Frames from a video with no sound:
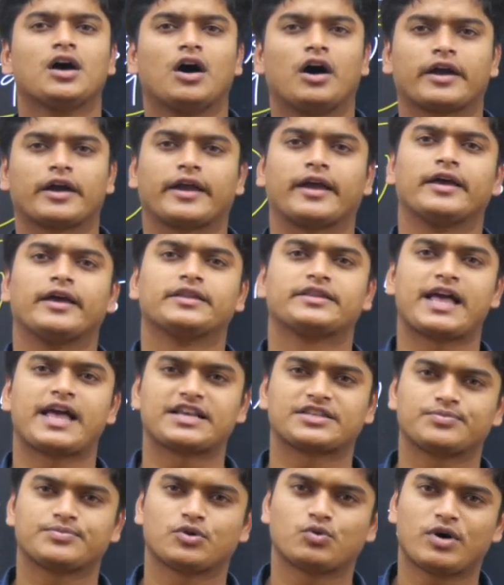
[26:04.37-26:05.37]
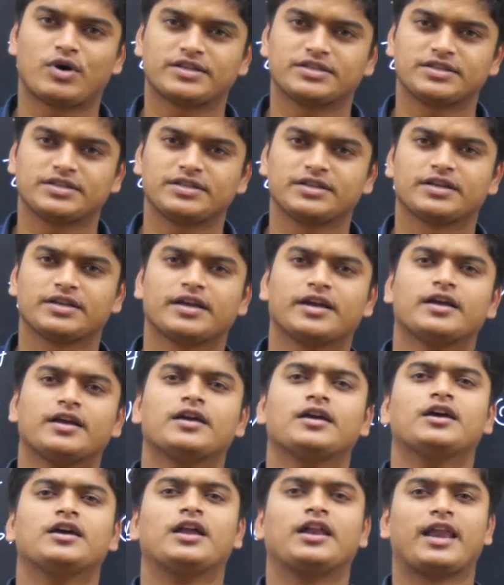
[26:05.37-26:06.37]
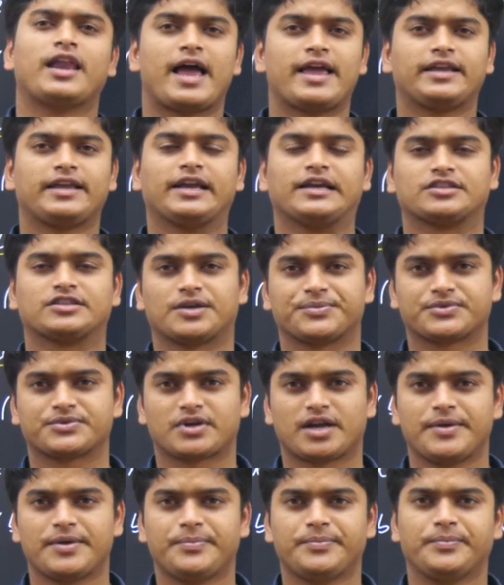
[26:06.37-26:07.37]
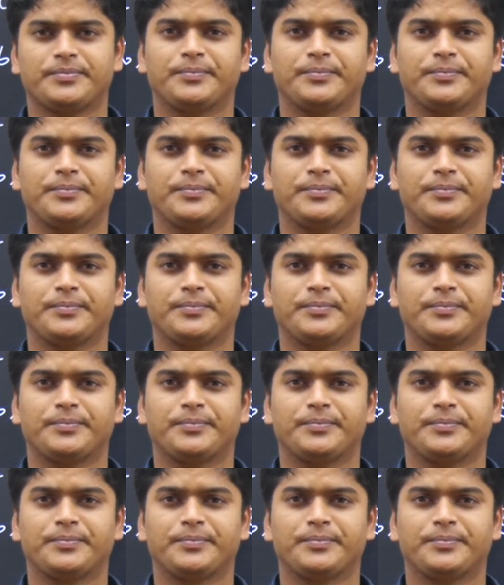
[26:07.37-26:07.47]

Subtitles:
Okay, thanks for watching. Like and subscribe